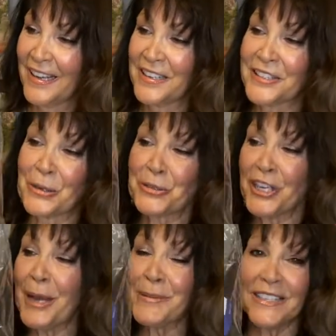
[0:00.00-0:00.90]
So
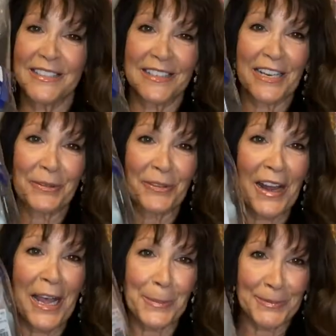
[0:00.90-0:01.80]
Shop Disney
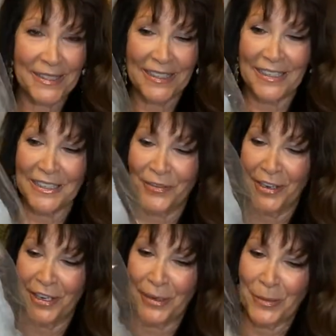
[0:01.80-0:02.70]
wraps these
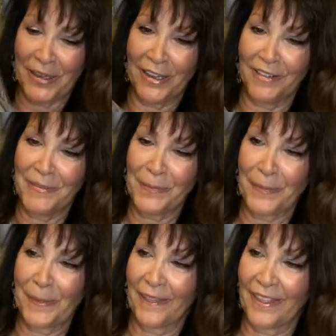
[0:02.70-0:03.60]
very well.
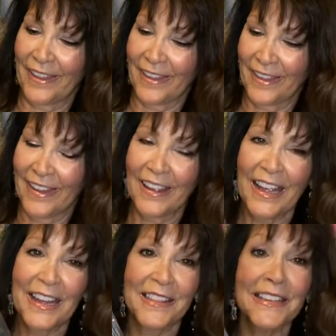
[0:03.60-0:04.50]

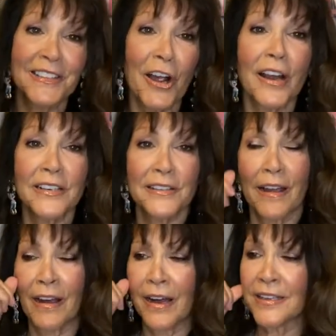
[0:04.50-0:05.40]
These are
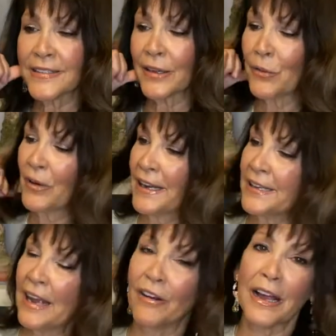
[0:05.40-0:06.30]
also, right
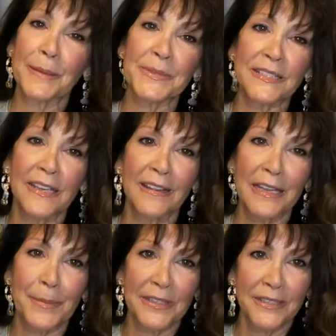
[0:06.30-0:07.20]
now, I'm seeing
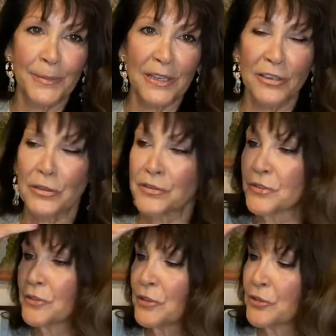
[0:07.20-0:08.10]
them on some of the
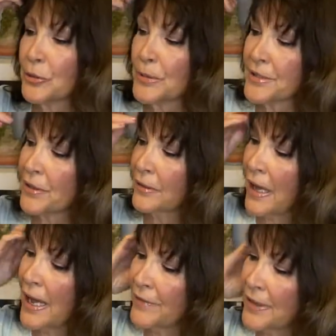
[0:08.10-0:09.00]
YouTubers that are live